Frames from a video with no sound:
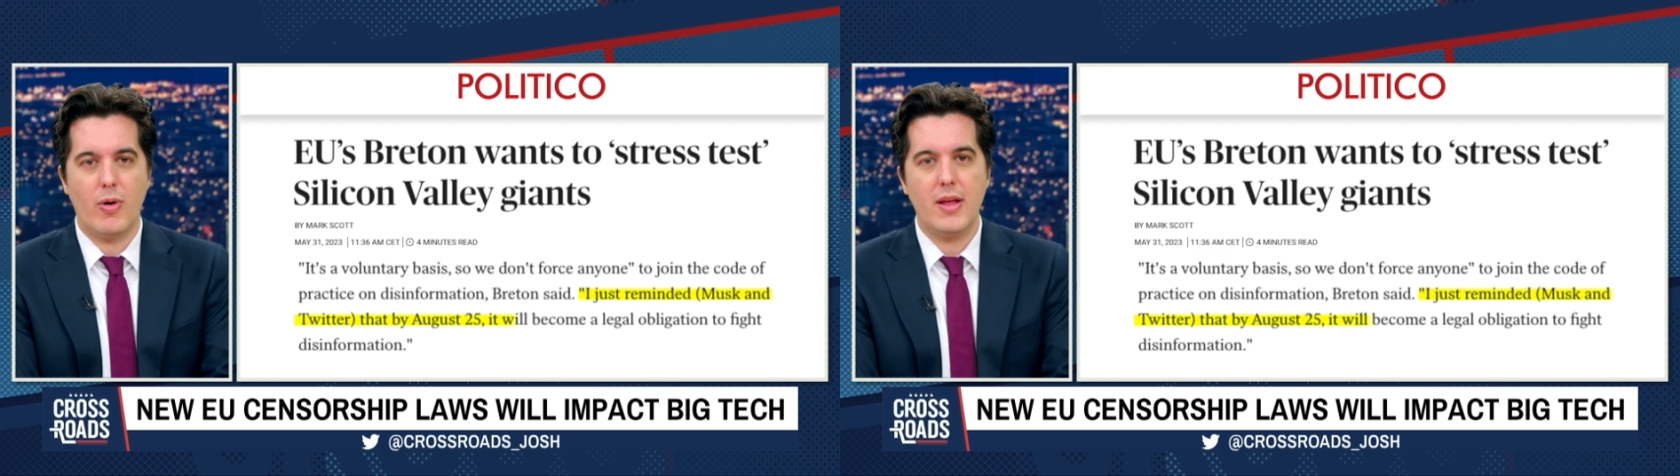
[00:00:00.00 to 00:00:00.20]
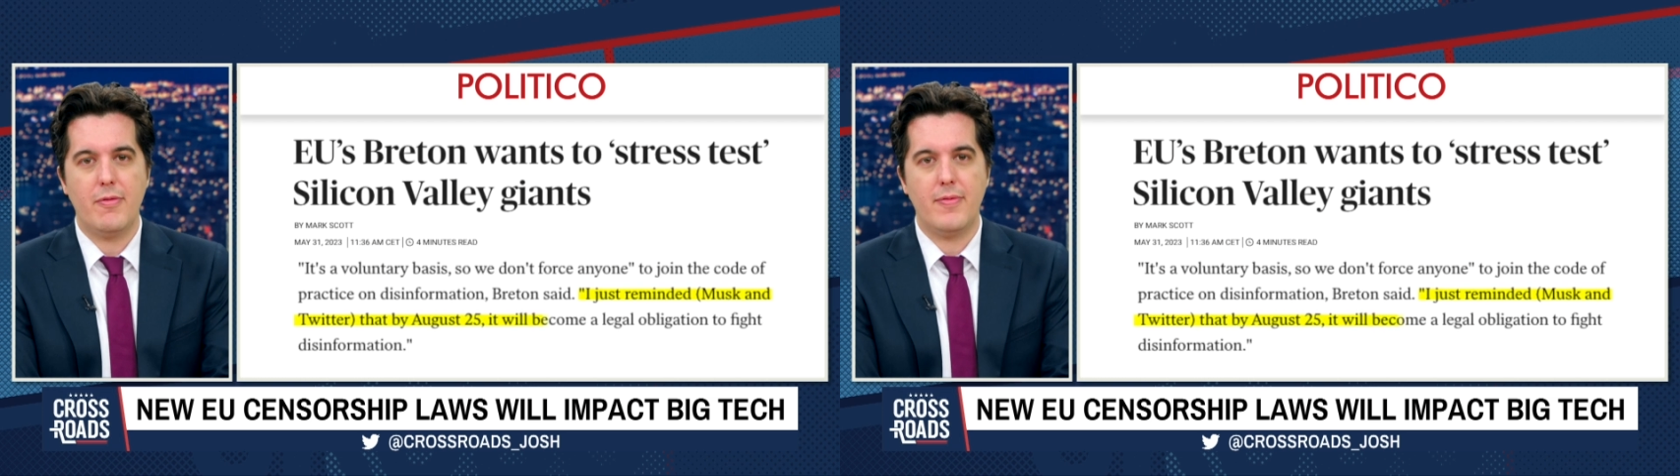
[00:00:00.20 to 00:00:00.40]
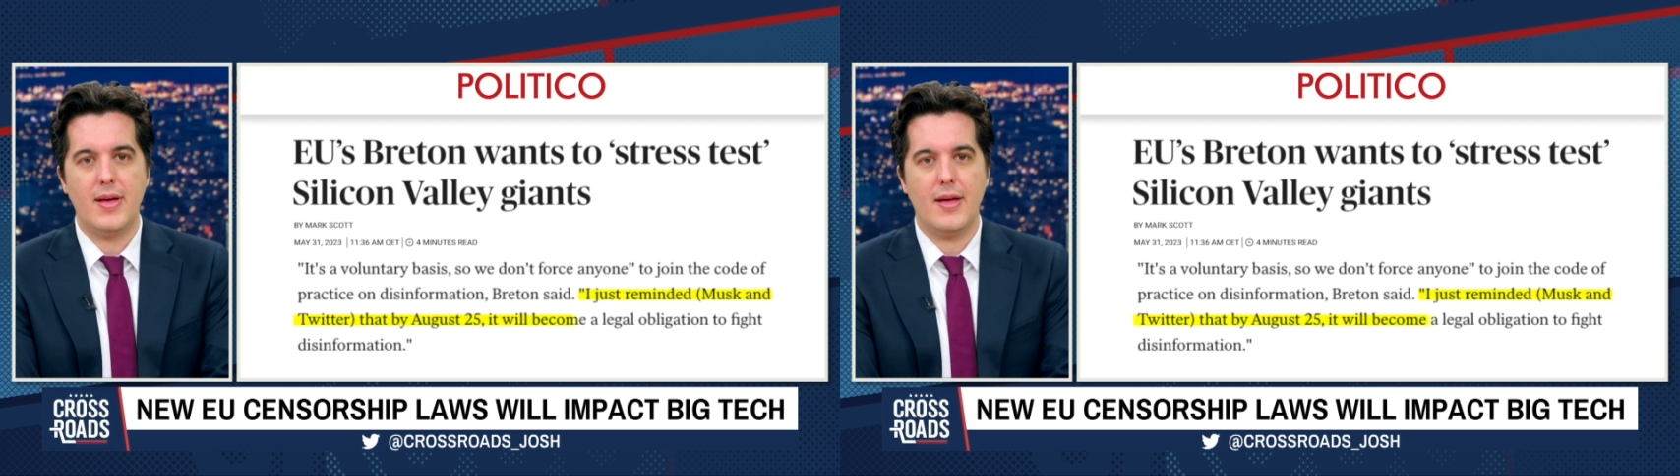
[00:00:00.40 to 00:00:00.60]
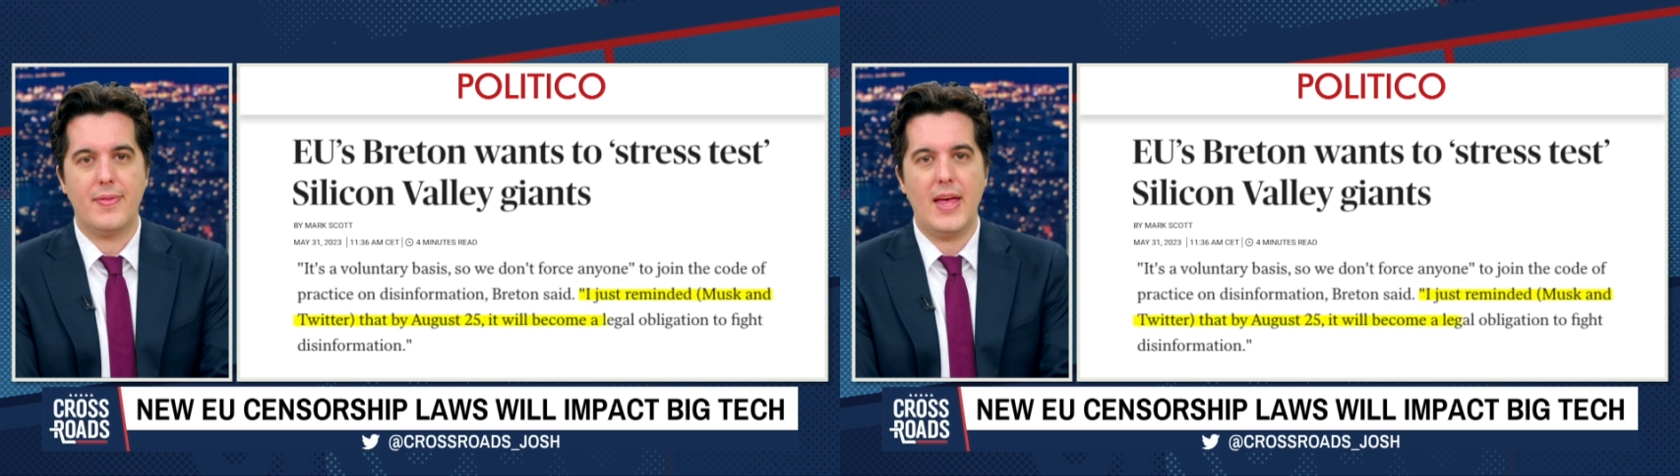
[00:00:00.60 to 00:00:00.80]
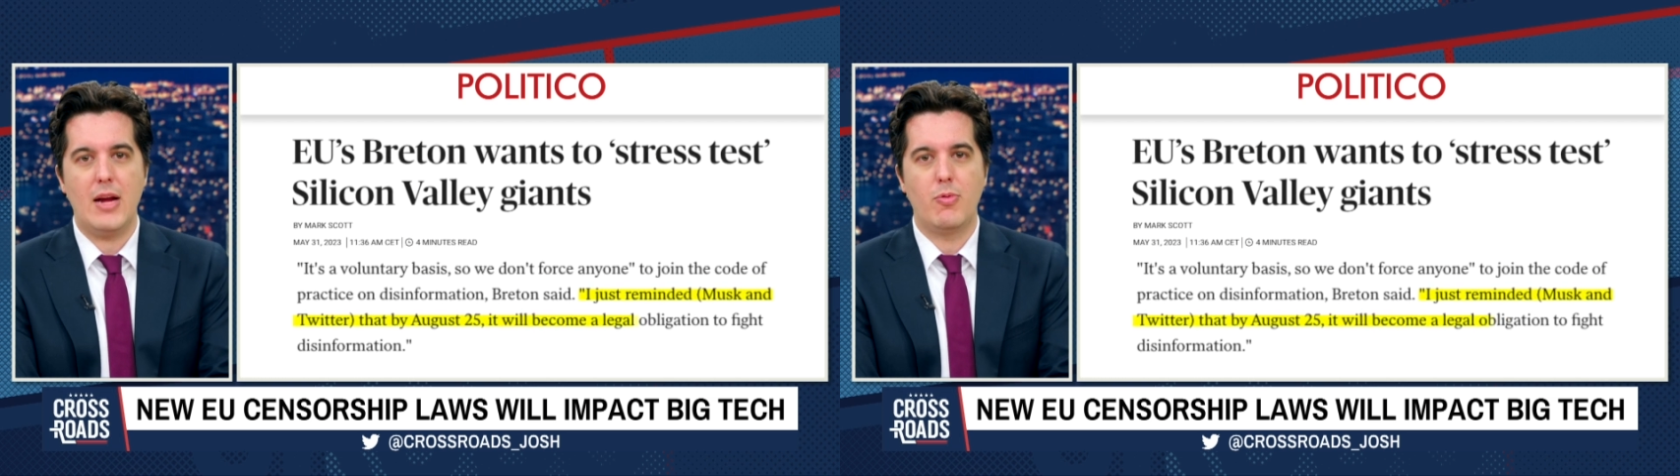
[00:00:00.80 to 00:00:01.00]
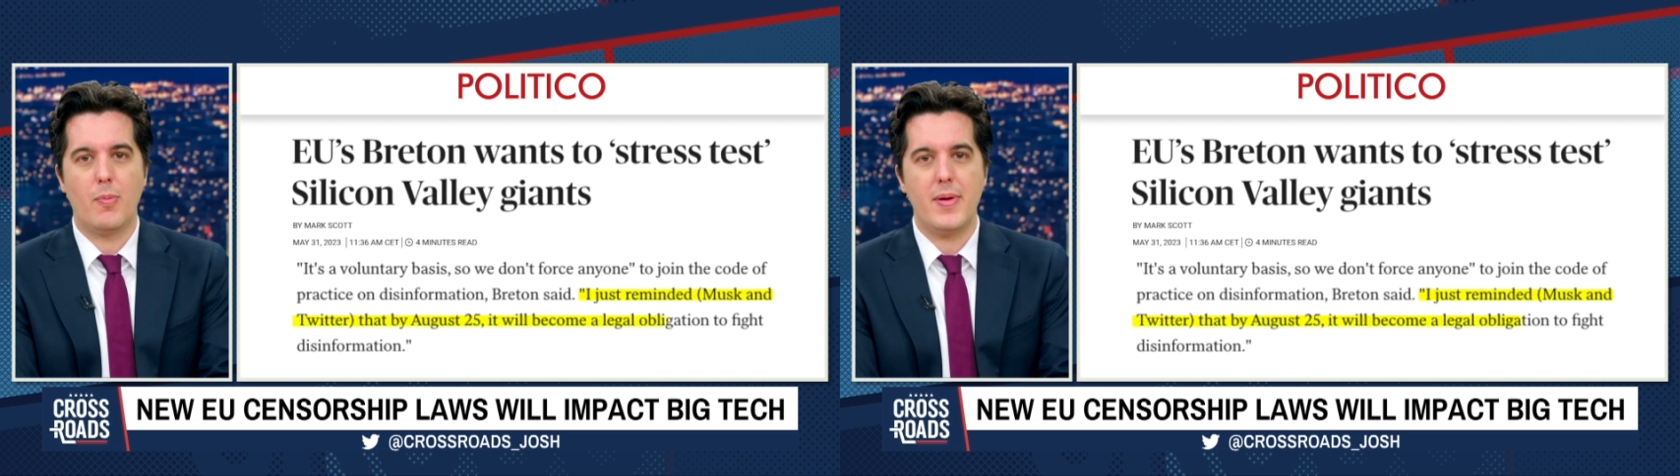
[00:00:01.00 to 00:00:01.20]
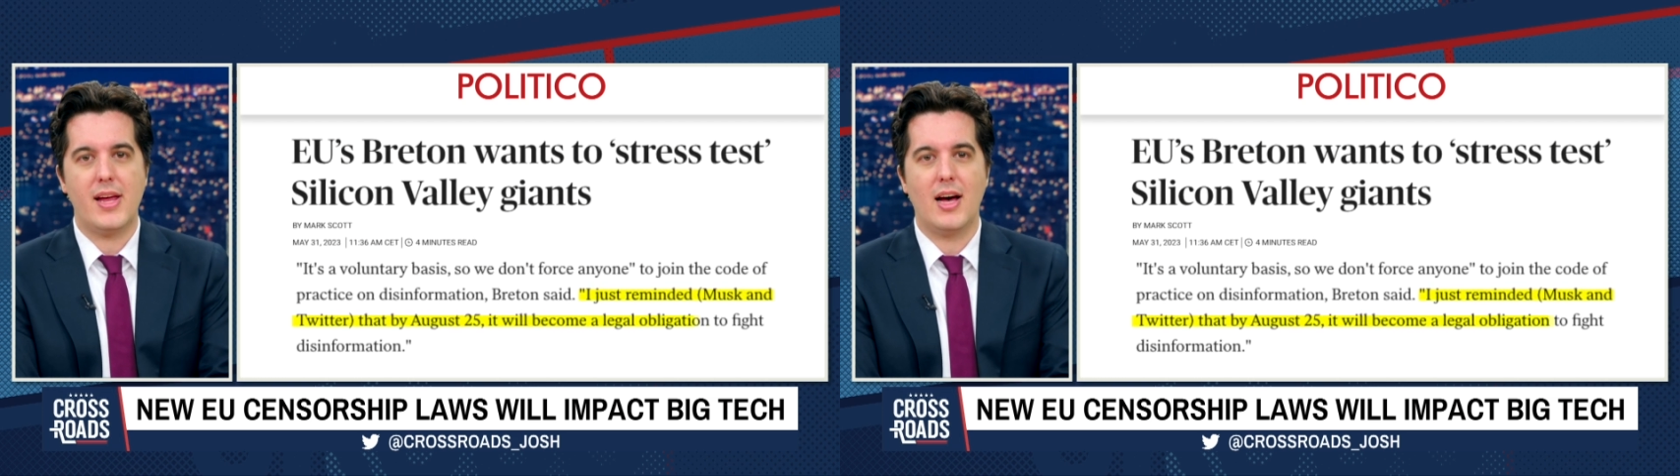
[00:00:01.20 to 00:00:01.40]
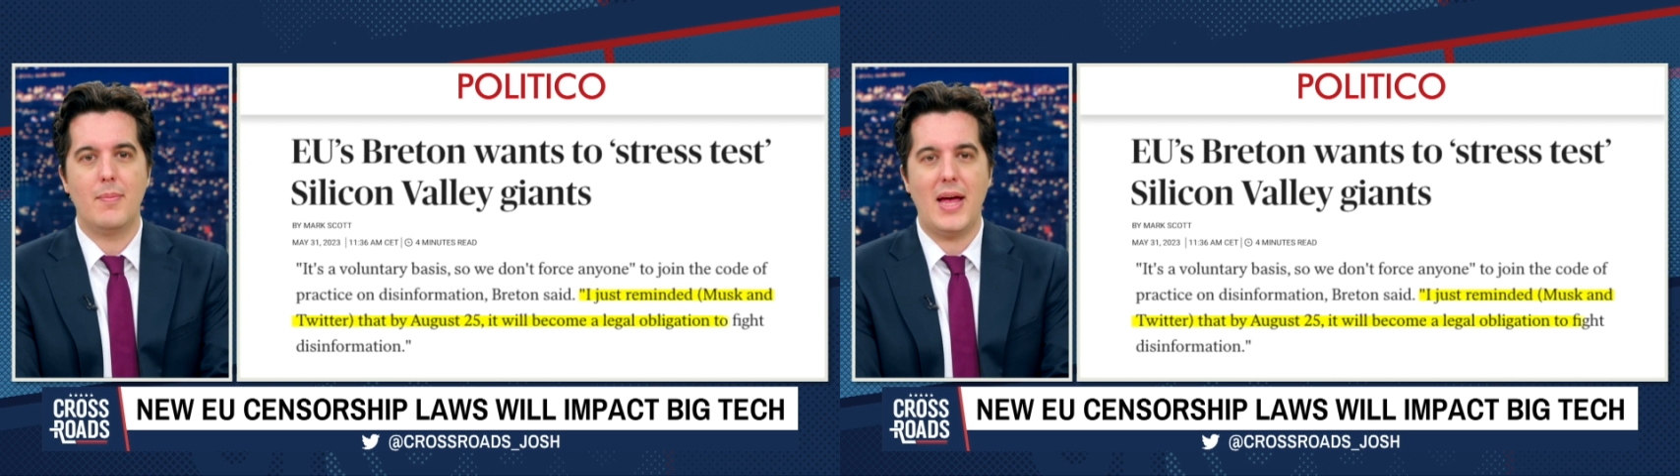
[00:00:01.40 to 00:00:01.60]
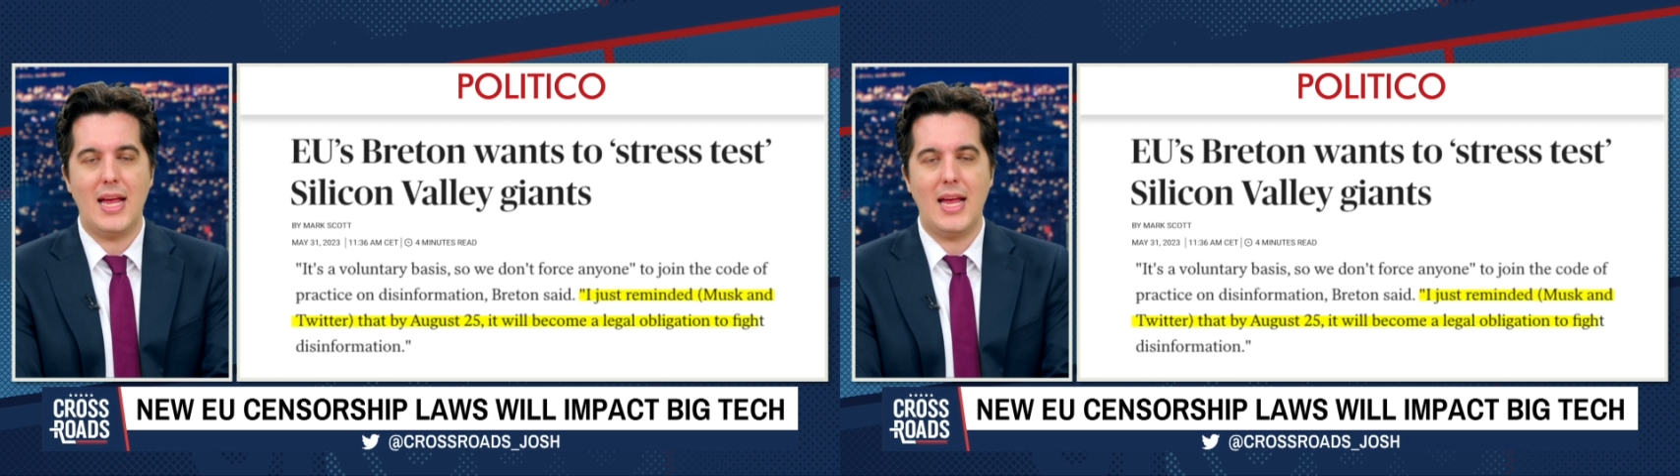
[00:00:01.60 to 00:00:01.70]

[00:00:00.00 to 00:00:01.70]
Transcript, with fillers: 25th, it will become